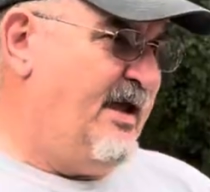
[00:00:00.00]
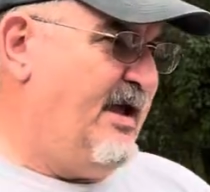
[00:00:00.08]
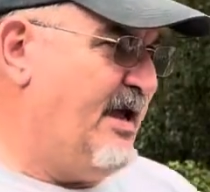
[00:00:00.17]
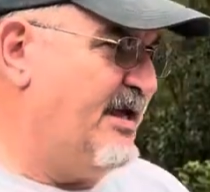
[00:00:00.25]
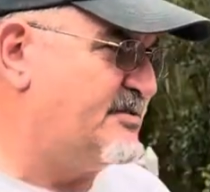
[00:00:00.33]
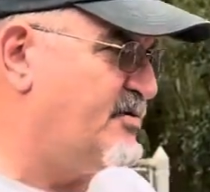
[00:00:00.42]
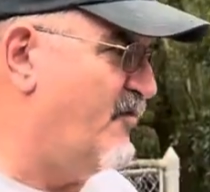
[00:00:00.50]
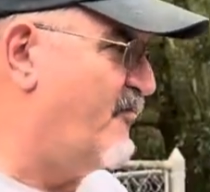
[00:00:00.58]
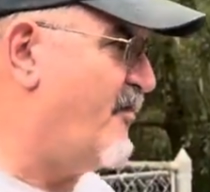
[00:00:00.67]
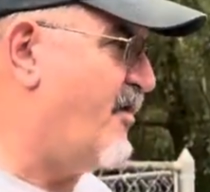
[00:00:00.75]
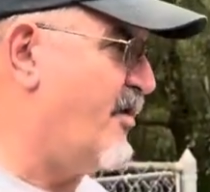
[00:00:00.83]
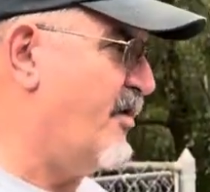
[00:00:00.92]
And so
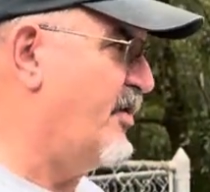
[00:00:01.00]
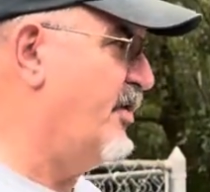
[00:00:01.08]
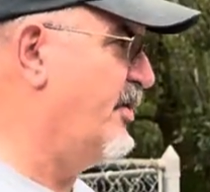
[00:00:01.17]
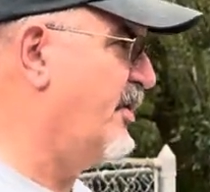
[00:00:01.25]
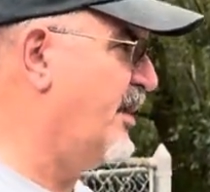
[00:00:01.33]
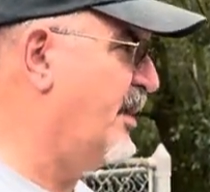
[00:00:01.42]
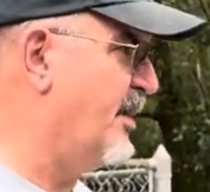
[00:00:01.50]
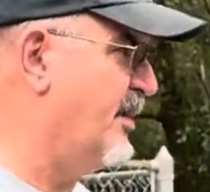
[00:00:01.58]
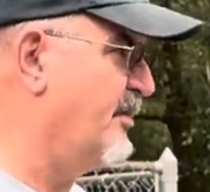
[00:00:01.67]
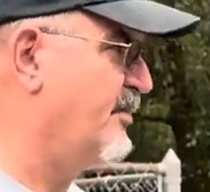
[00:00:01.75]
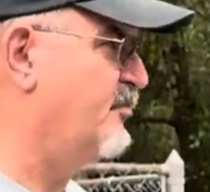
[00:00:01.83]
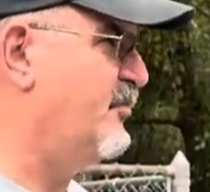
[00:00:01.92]
far,
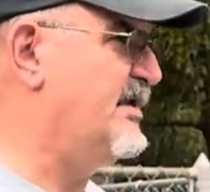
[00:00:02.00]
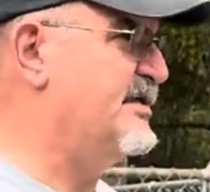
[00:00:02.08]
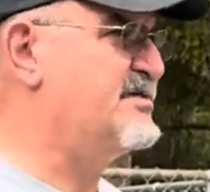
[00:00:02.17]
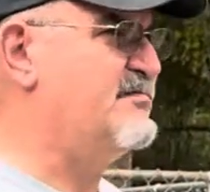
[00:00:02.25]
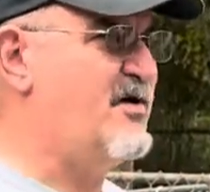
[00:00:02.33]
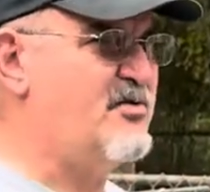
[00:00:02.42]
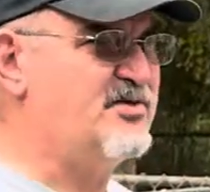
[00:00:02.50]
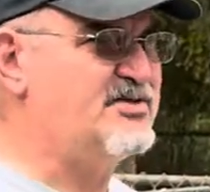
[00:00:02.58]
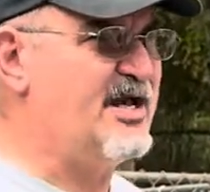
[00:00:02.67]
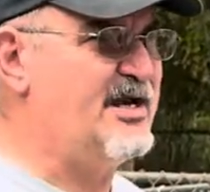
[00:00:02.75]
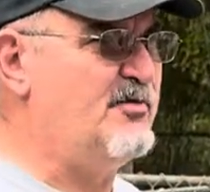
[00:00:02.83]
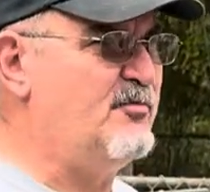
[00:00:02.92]
we did some motor
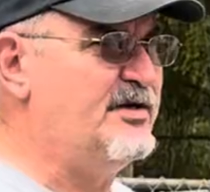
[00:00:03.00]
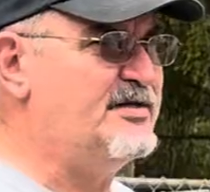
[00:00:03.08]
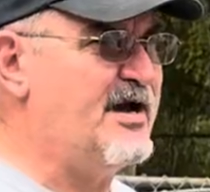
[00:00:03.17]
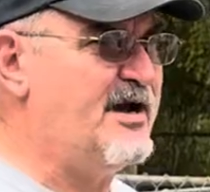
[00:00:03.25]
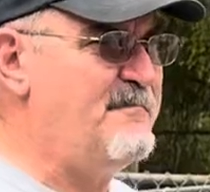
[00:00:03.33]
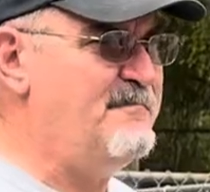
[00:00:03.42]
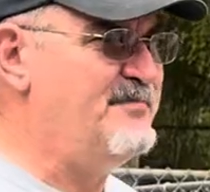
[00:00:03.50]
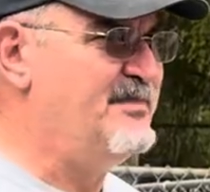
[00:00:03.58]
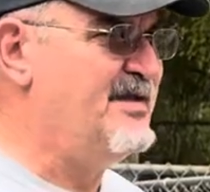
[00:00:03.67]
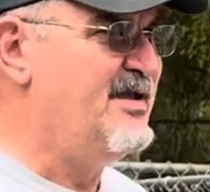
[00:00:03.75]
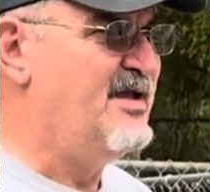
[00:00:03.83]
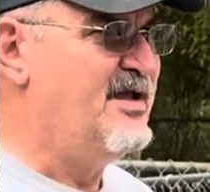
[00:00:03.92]
sailing one time,
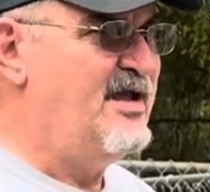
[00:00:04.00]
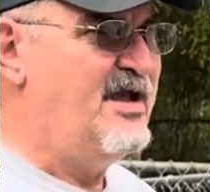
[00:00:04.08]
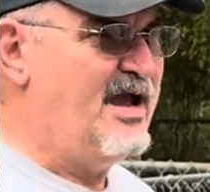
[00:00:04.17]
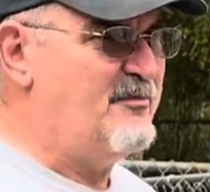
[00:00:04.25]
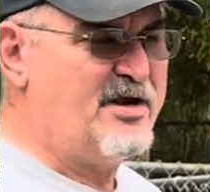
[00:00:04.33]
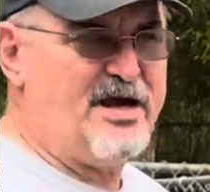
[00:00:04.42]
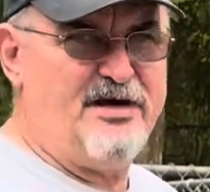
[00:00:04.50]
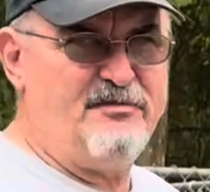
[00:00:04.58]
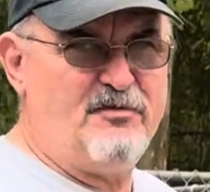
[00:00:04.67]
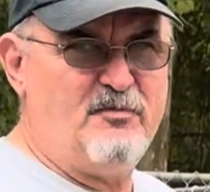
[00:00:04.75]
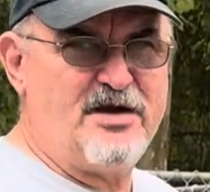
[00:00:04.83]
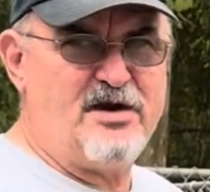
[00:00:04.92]
and we got
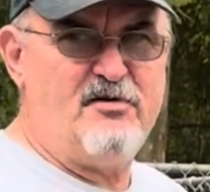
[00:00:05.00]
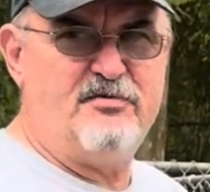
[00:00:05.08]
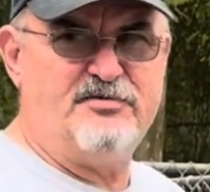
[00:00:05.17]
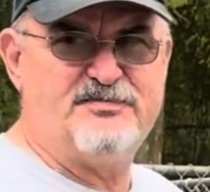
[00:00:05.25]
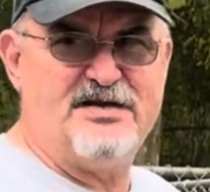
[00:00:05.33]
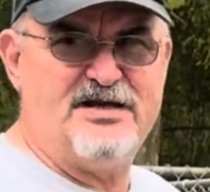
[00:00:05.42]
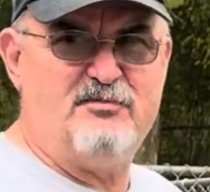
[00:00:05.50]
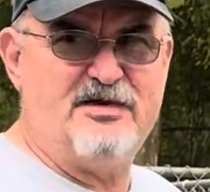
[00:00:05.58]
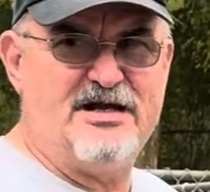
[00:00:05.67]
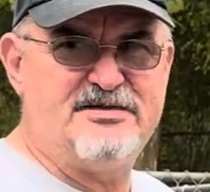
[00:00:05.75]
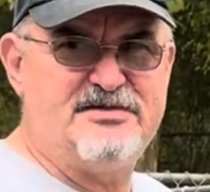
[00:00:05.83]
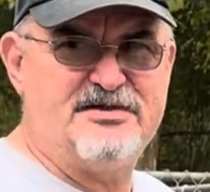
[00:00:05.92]
hull speed. We
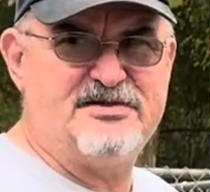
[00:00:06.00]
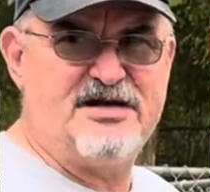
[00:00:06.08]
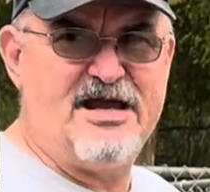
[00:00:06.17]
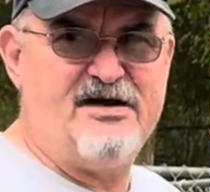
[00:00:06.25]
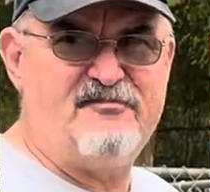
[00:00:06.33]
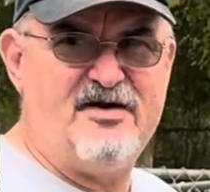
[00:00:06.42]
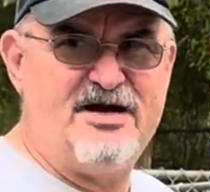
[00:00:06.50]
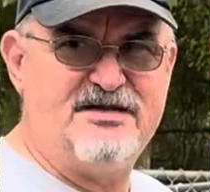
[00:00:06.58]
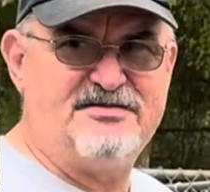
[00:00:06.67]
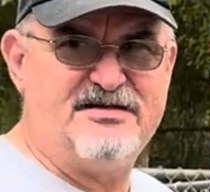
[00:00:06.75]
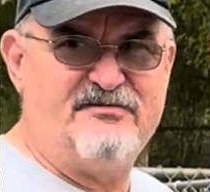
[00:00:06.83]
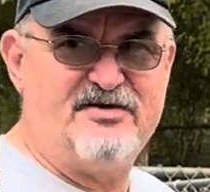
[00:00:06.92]
got 6.5 knots,
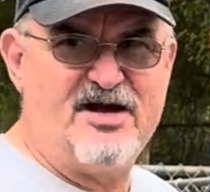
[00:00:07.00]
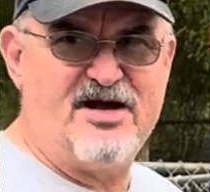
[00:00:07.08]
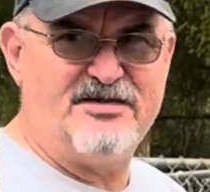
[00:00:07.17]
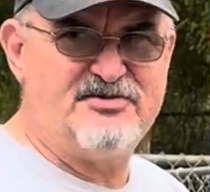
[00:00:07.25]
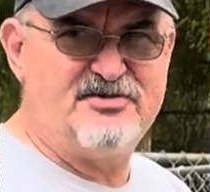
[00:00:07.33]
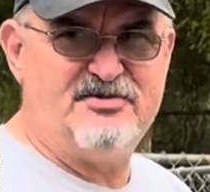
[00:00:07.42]
7 knots.